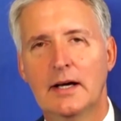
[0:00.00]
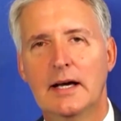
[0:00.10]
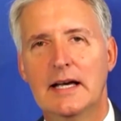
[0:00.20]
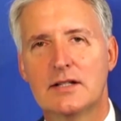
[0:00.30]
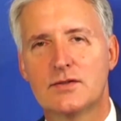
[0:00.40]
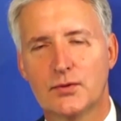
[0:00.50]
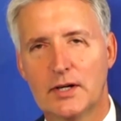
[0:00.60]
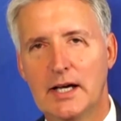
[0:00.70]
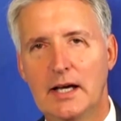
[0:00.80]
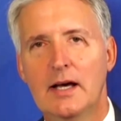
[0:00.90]
It's
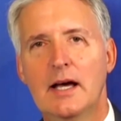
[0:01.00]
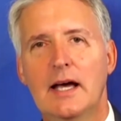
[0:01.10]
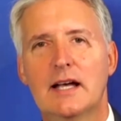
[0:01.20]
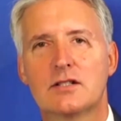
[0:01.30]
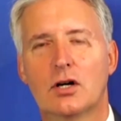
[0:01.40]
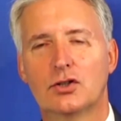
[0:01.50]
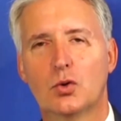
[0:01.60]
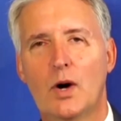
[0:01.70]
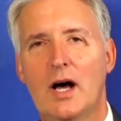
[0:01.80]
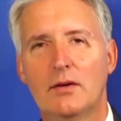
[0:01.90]
free. It's called
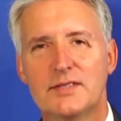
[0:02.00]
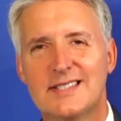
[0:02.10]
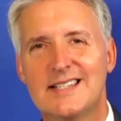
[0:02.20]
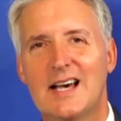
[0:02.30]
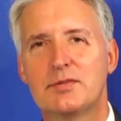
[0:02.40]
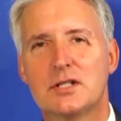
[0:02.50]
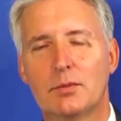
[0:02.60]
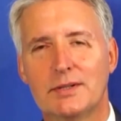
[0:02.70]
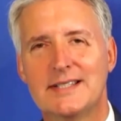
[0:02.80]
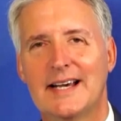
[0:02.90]
12 Steps to
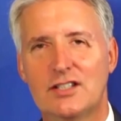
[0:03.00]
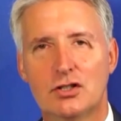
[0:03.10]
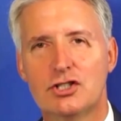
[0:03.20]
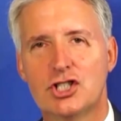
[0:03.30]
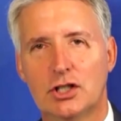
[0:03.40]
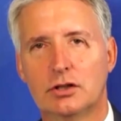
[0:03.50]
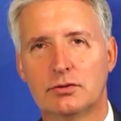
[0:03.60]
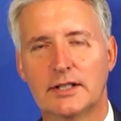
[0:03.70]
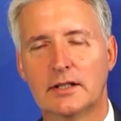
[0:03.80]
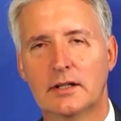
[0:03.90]
Protect Your
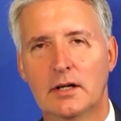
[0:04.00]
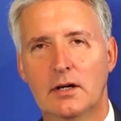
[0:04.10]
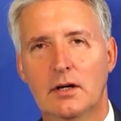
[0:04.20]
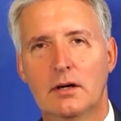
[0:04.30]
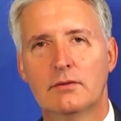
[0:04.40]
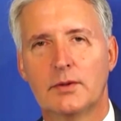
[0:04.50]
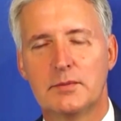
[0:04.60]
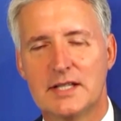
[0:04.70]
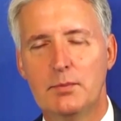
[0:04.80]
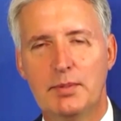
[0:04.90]
Children from
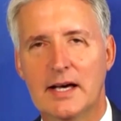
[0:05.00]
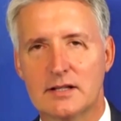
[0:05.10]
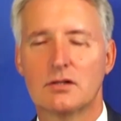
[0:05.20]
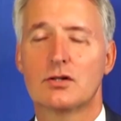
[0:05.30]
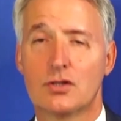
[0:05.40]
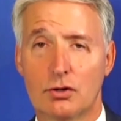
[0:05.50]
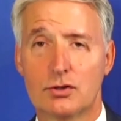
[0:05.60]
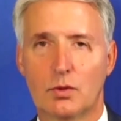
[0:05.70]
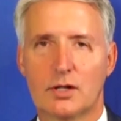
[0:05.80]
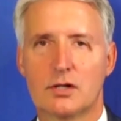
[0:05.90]
CPS or social
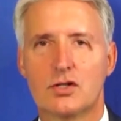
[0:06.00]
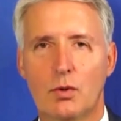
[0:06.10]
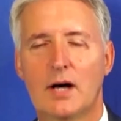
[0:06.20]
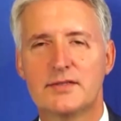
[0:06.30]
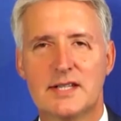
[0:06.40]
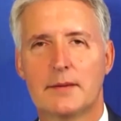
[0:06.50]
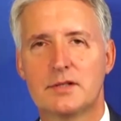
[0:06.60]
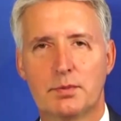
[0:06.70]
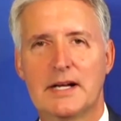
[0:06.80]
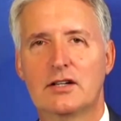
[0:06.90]
workers. 12 Steps to
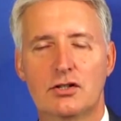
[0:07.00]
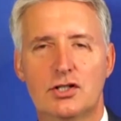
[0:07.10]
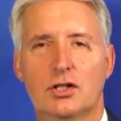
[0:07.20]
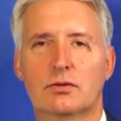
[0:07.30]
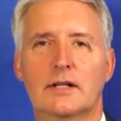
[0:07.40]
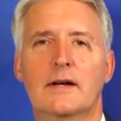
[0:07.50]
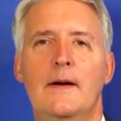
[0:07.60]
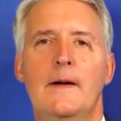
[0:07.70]
Protect Your Children.